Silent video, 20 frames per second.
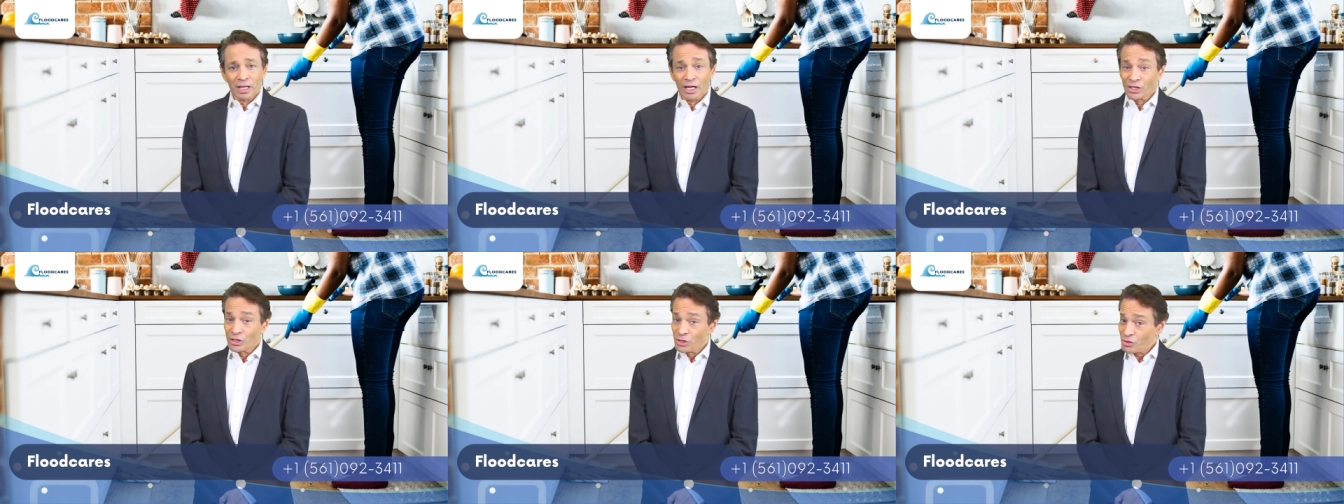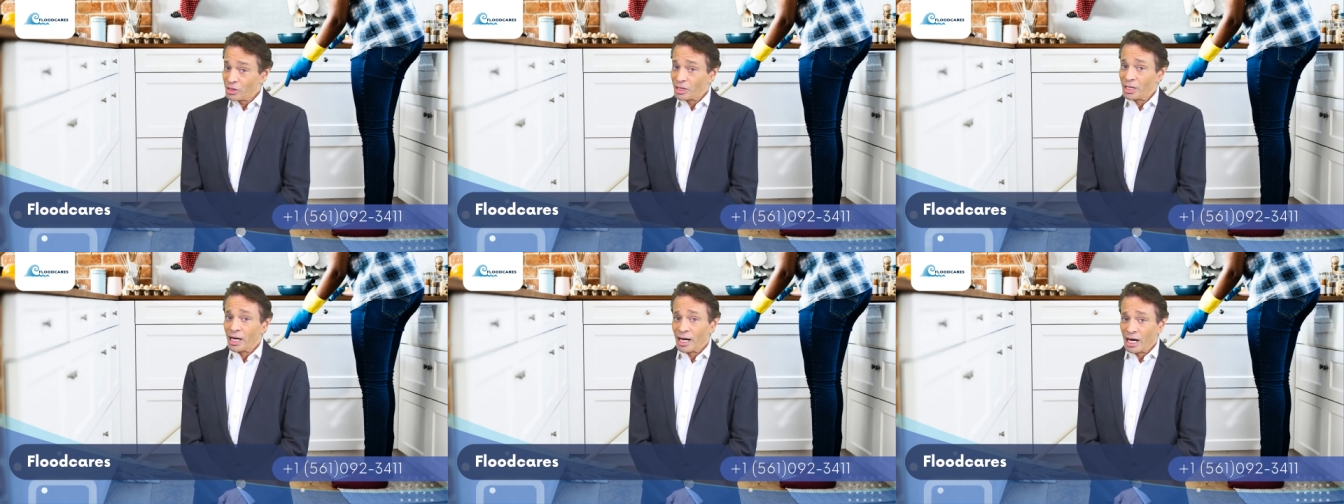and
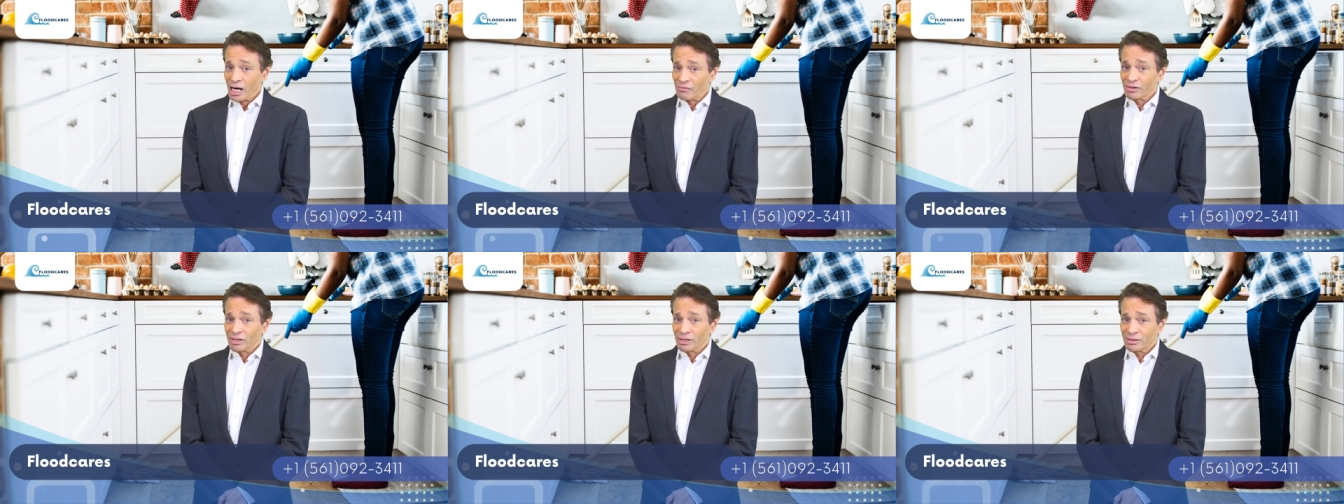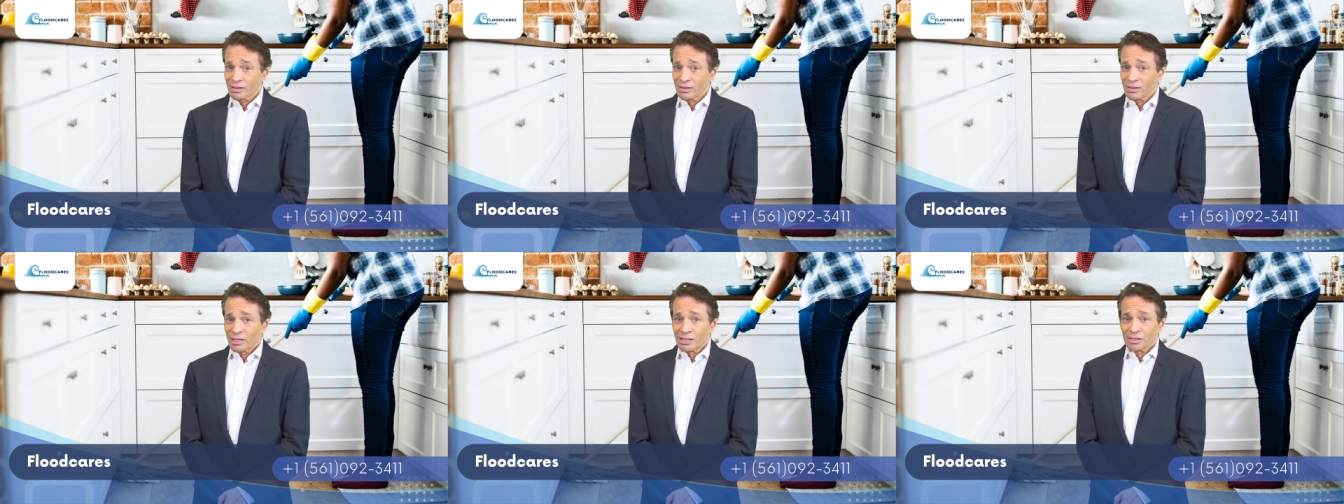you can have it
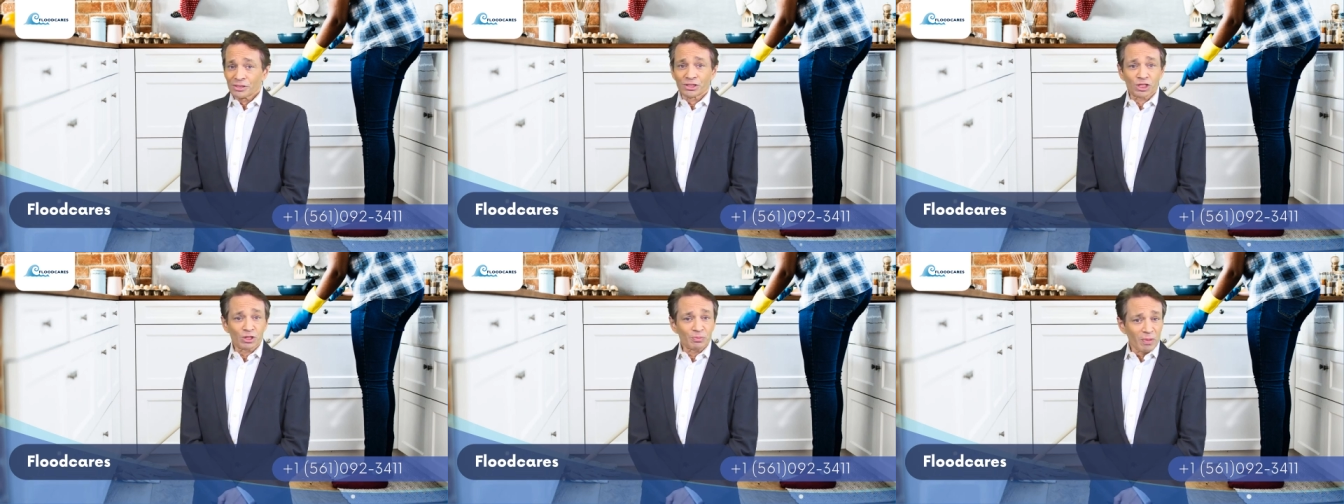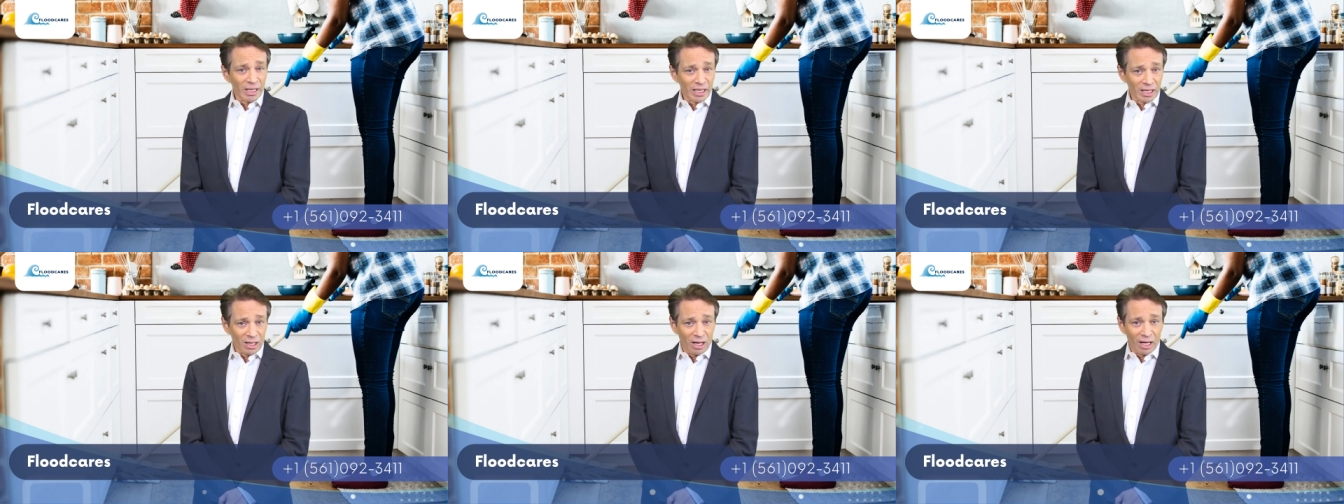just
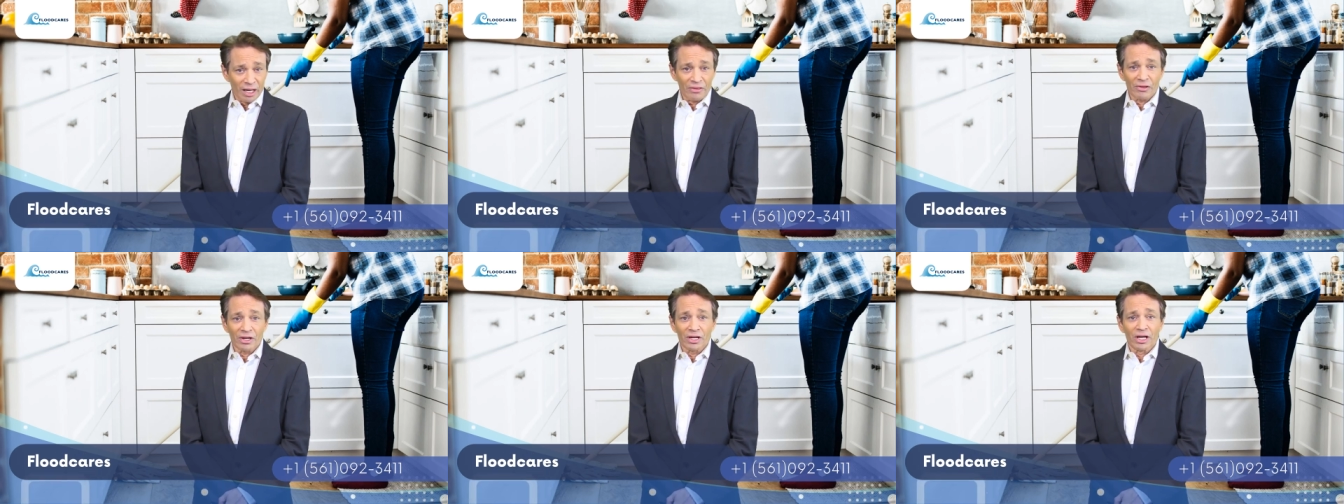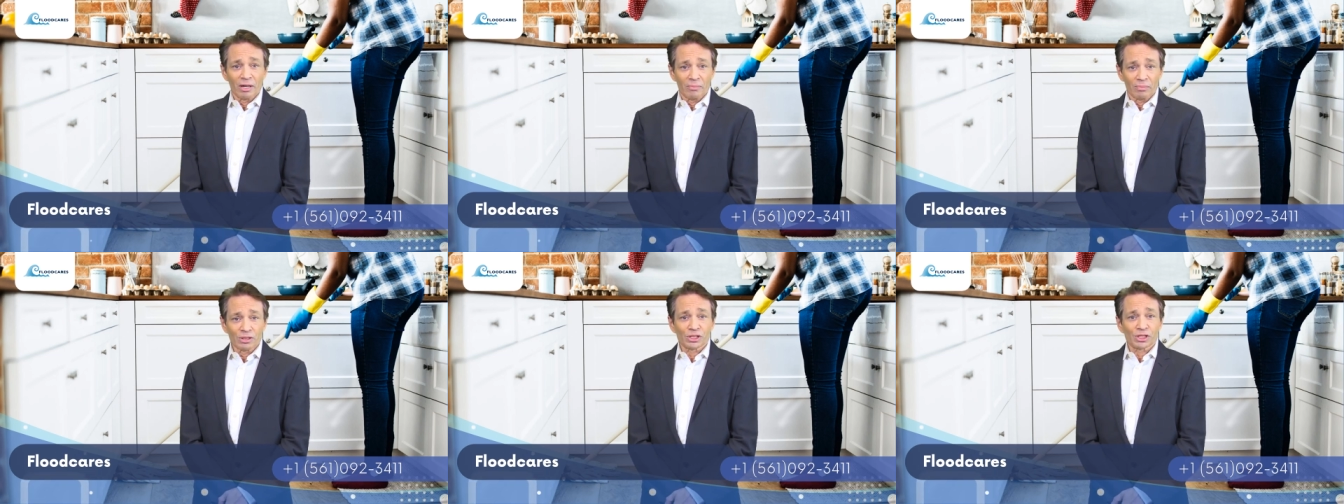by calling the
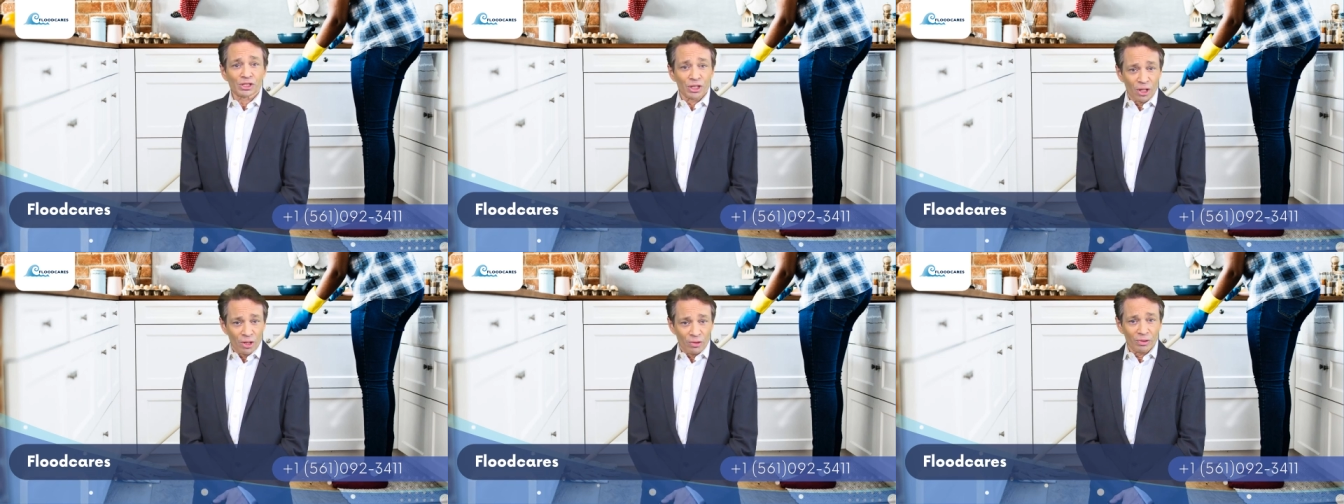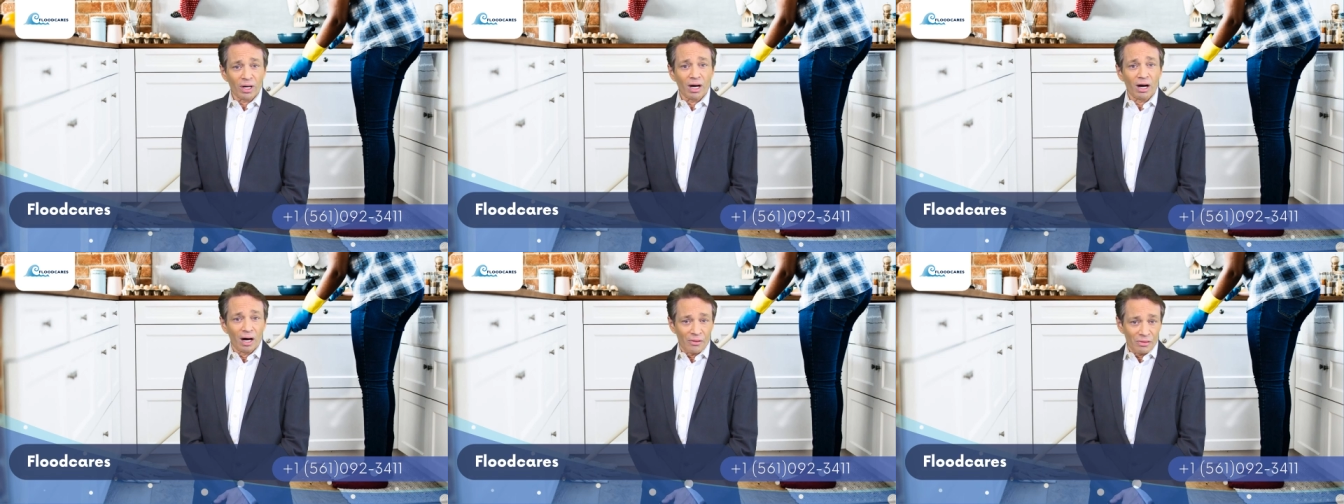number
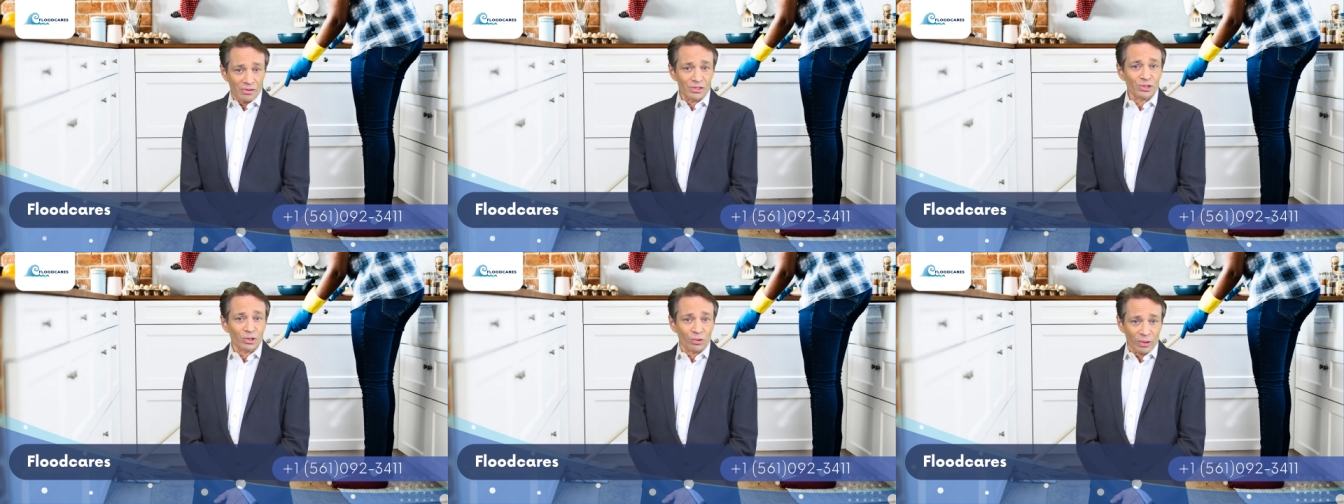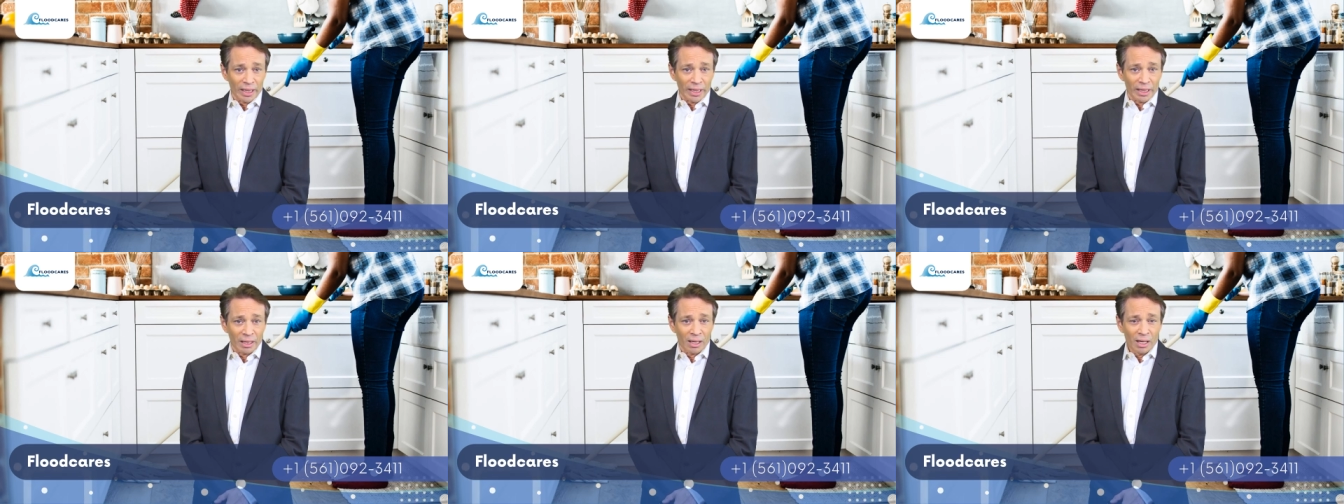shown on the
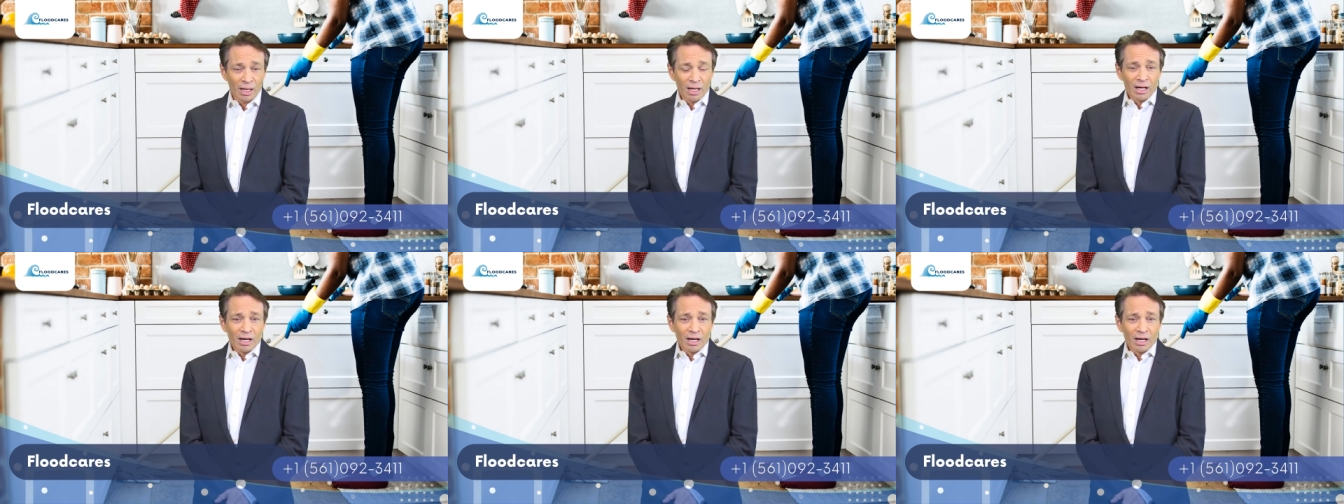screen.